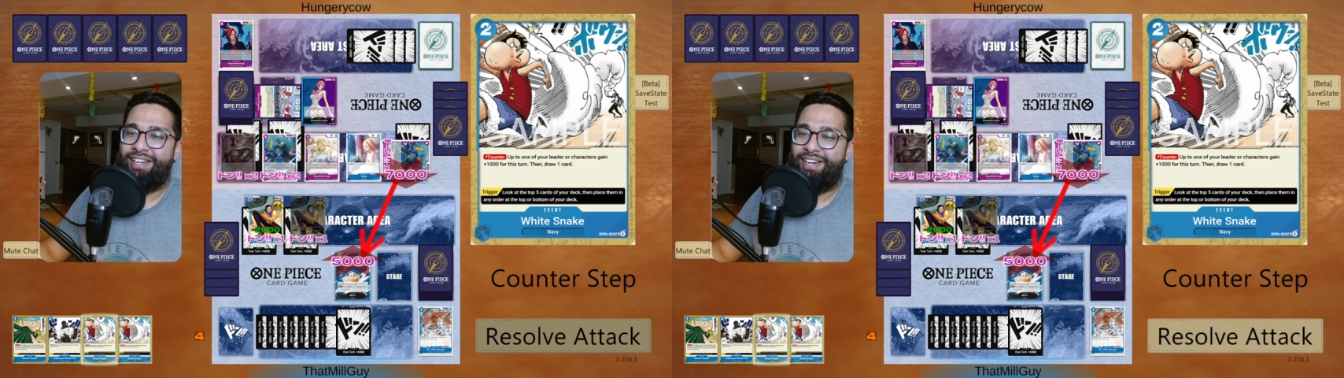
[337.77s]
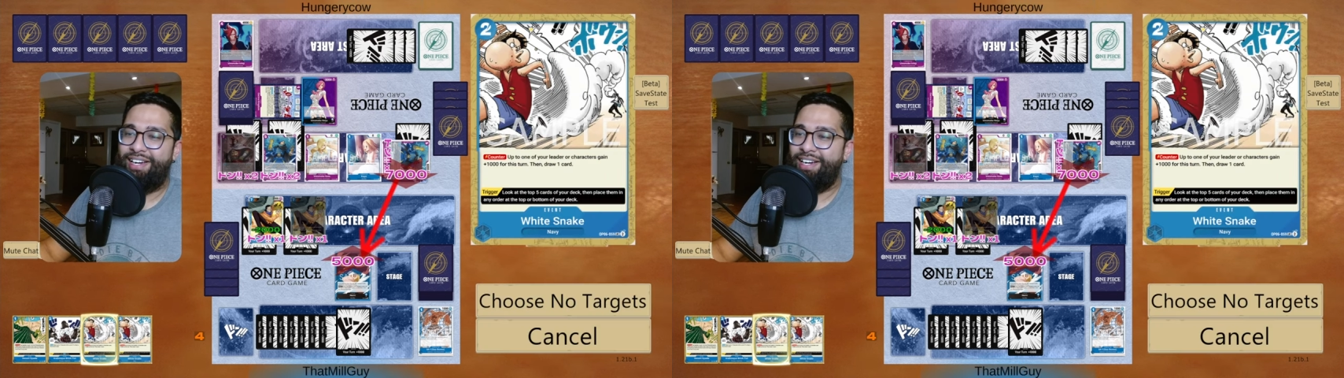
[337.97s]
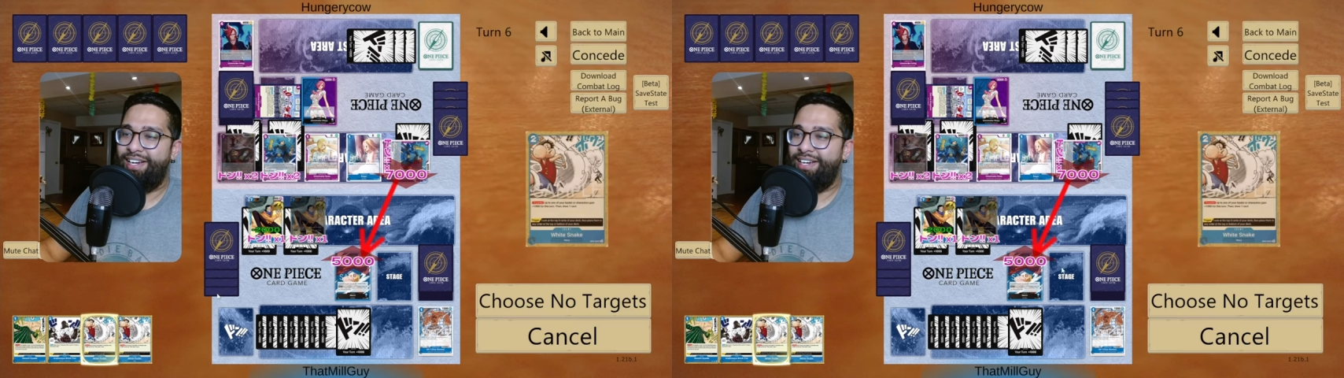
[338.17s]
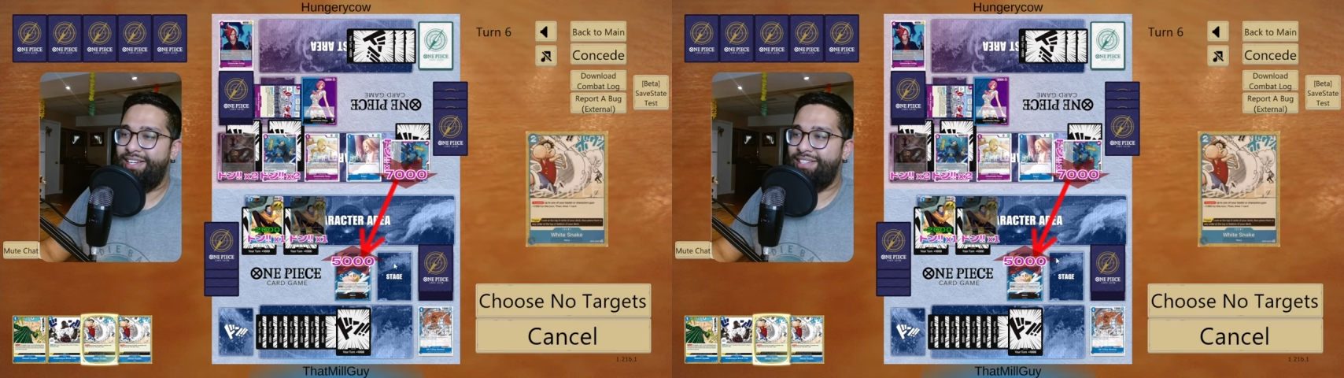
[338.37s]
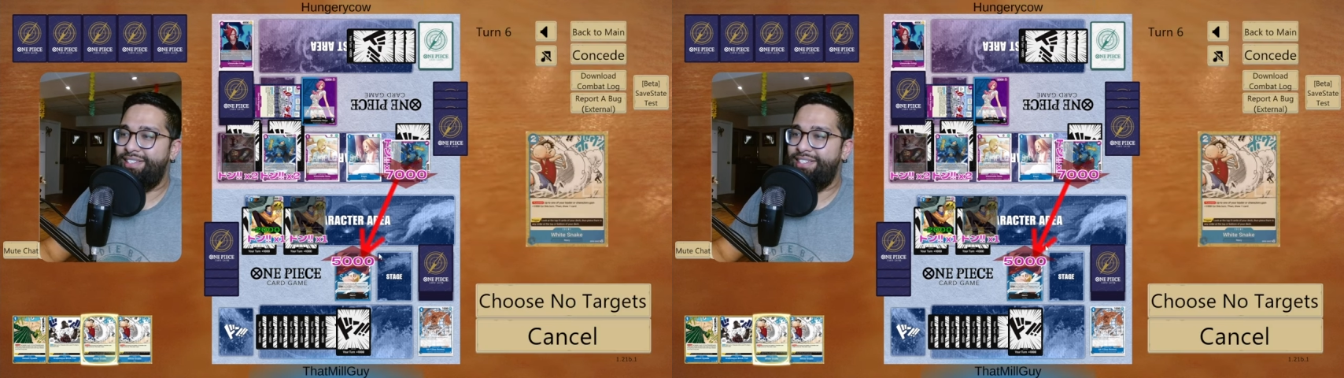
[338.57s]

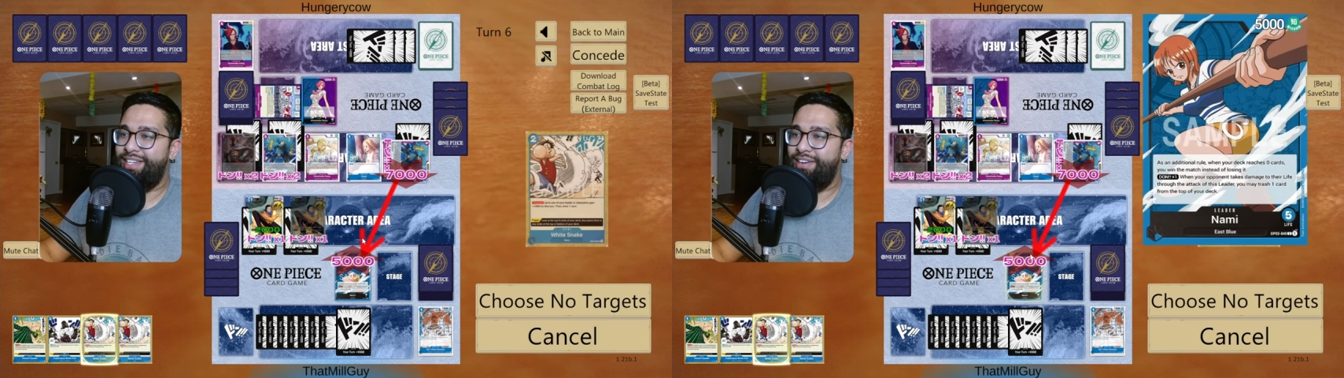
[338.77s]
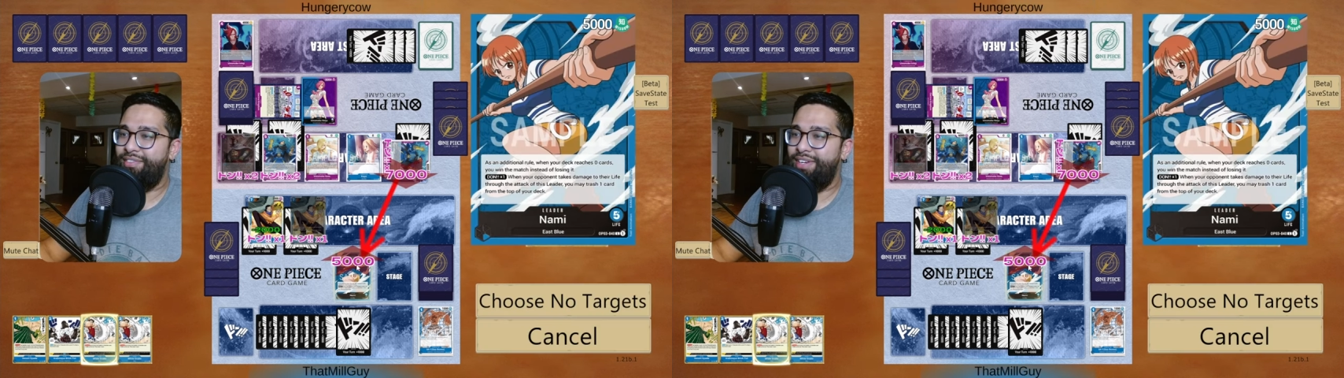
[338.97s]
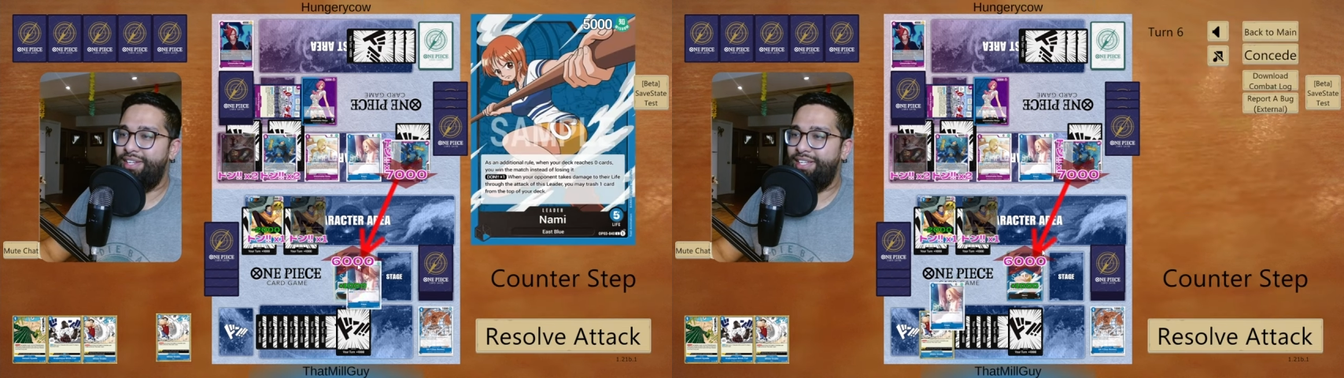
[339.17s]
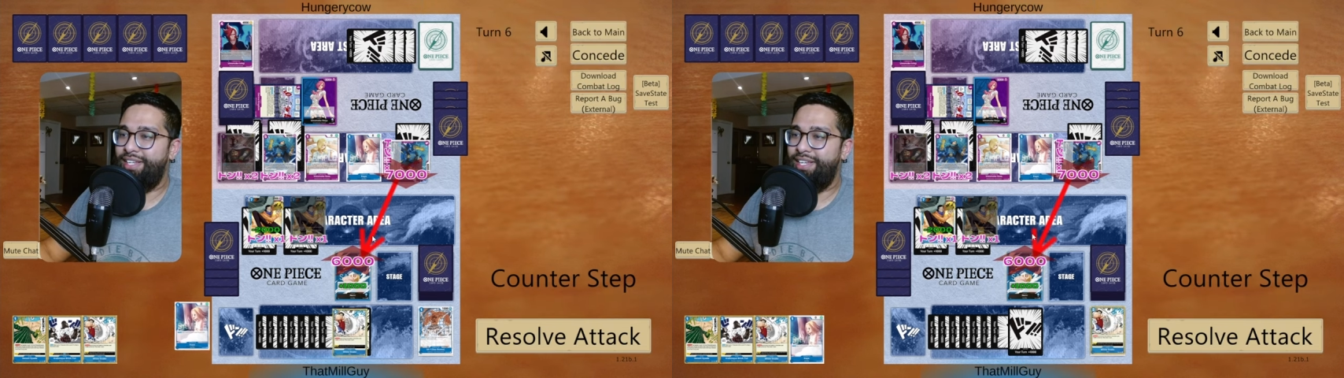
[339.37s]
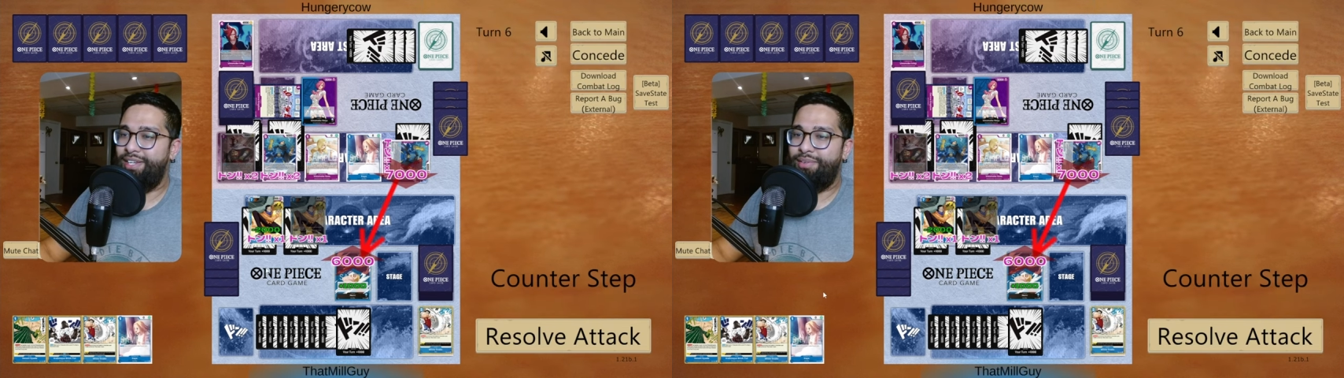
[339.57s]
Uh
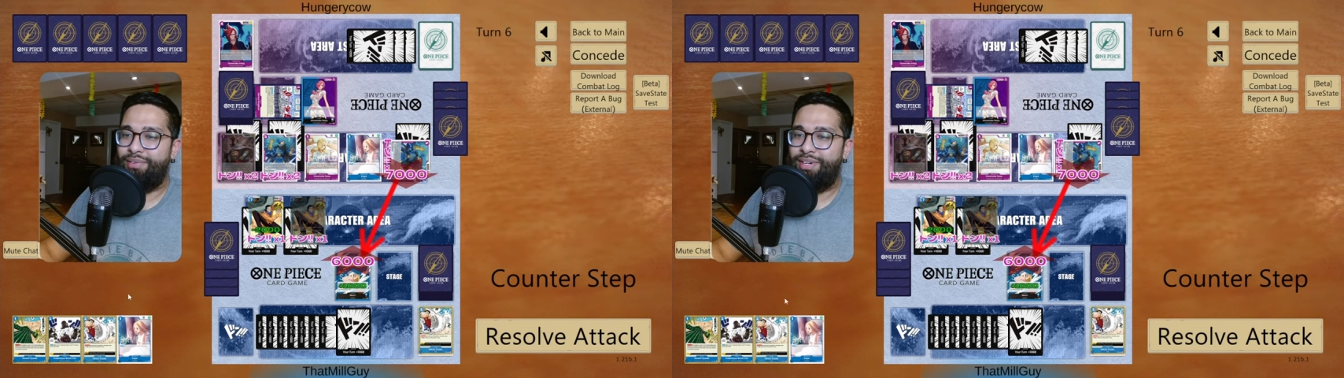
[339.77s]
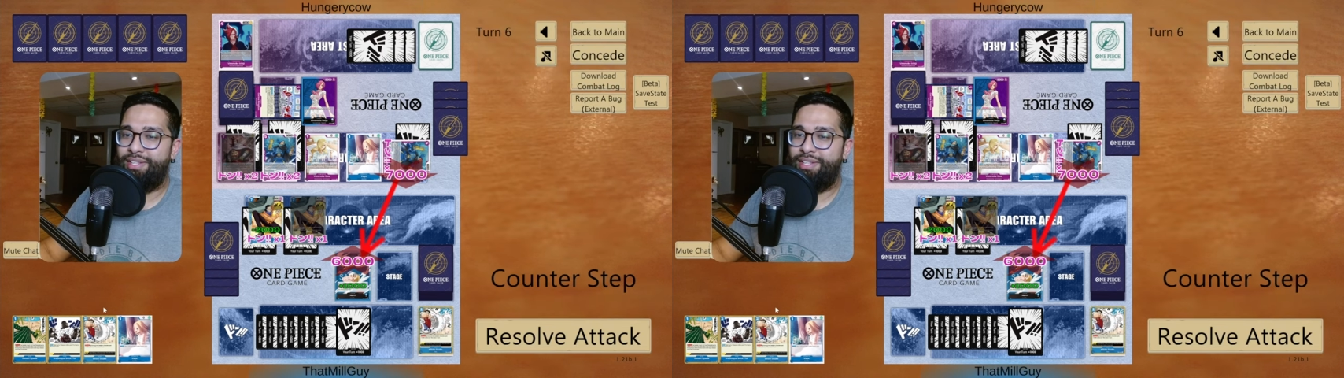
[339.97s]
definitely one